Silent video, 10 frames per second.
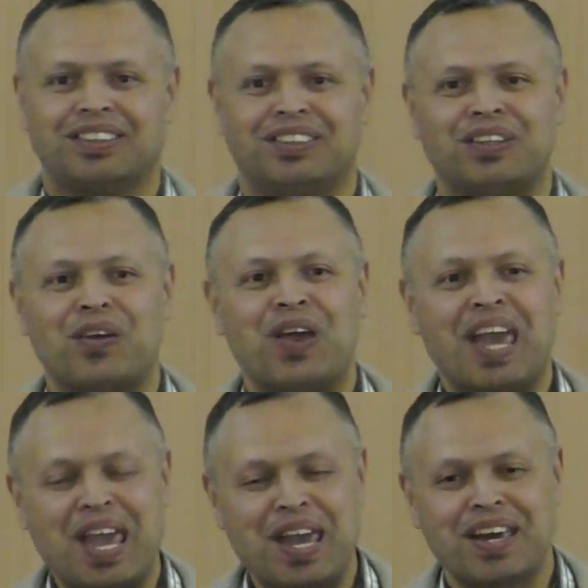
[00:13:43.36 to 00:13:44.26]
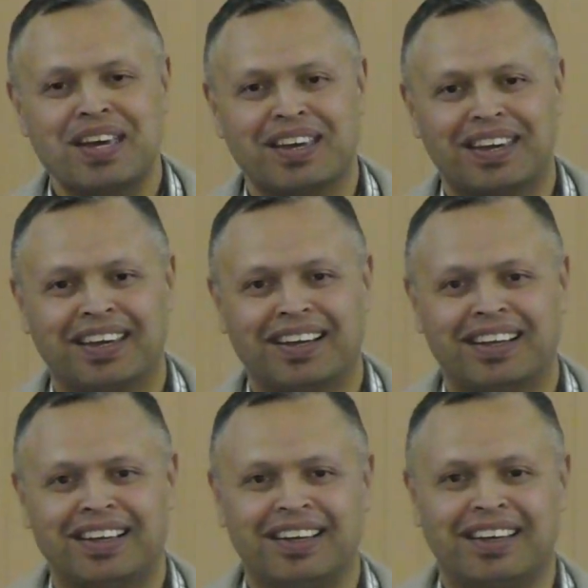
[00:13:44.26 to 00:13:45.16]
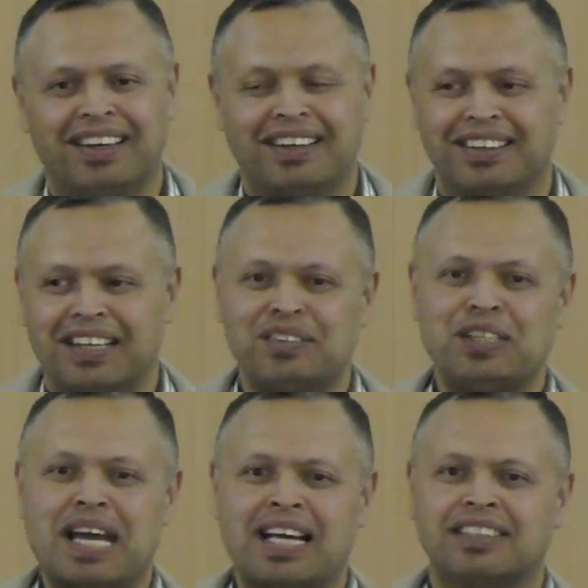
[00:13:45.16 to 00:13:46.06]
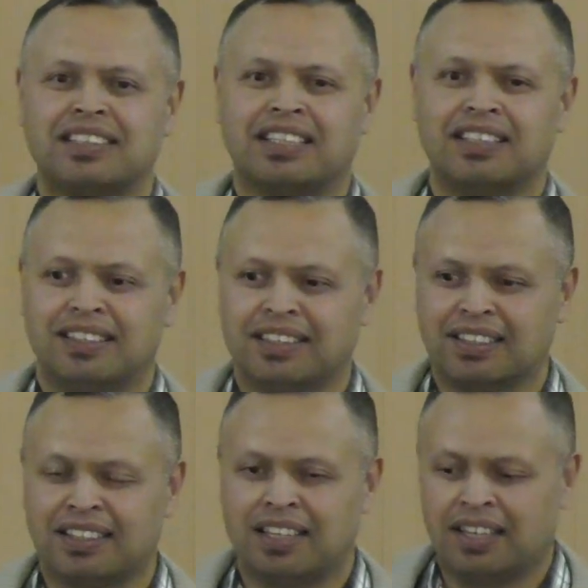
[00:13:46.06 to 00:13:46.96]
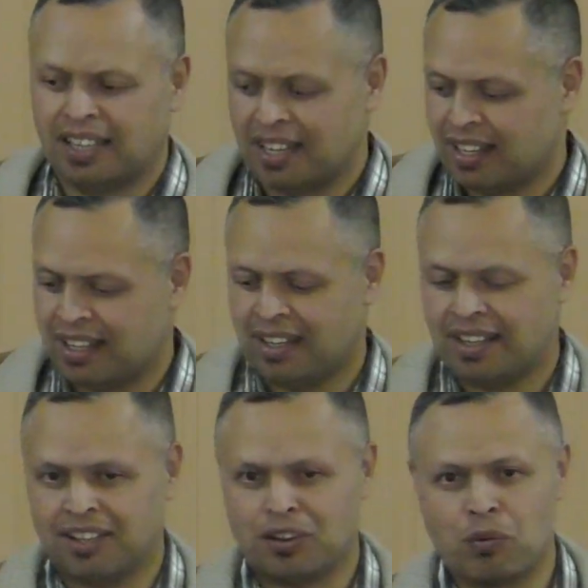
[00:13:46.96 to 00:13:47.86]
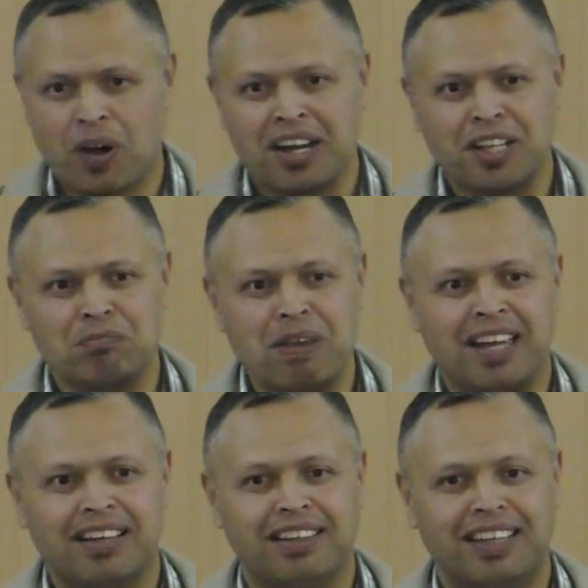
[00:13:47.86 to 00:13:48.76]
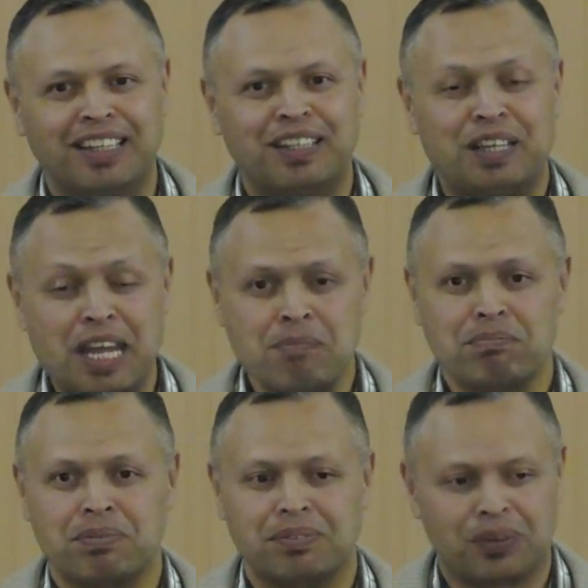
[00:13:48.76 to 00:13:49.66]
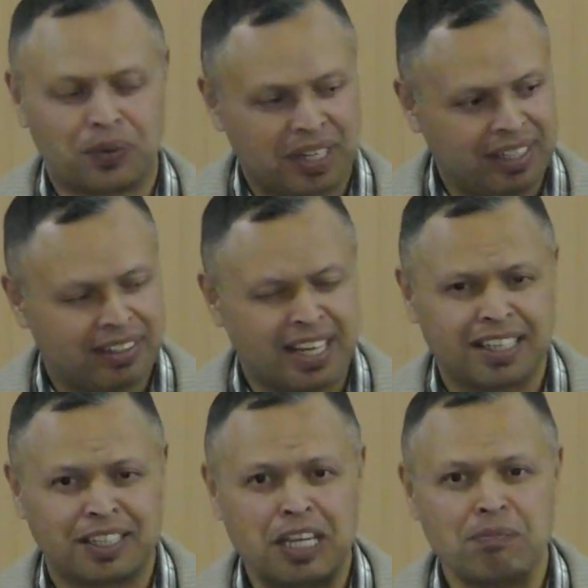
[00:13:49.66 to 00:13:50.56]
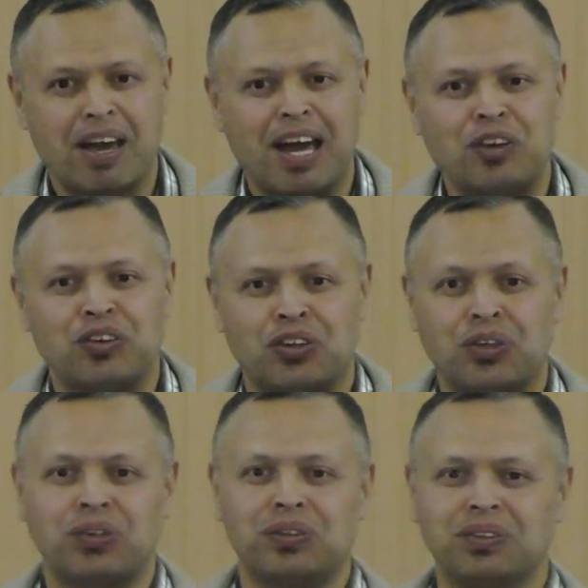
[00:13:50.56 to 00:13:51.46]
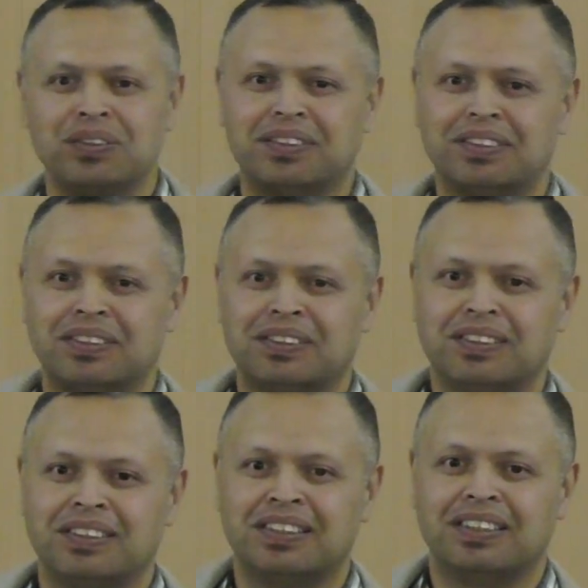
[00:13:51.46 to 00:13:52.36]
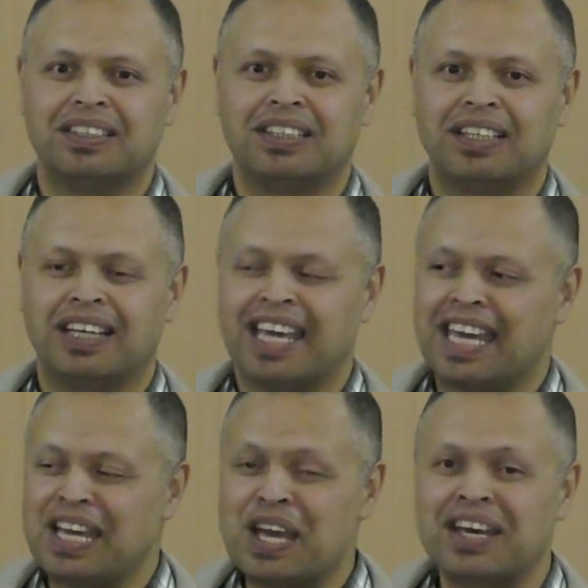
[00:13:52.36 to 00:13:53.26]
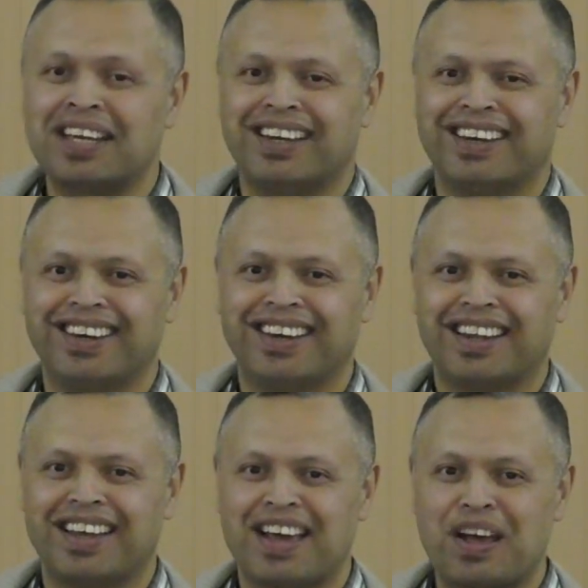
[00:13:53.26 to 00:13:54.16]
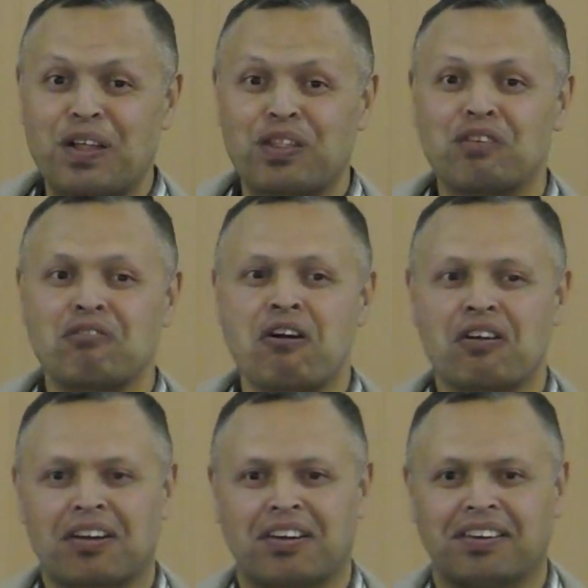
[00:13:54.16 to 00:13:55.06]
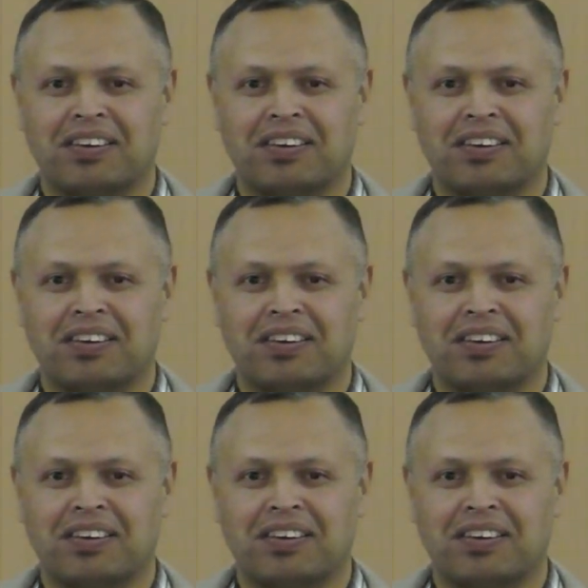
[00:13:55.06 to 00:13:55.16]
So here is the answer. The wise man dig deep or he dug deep until he hit the rock.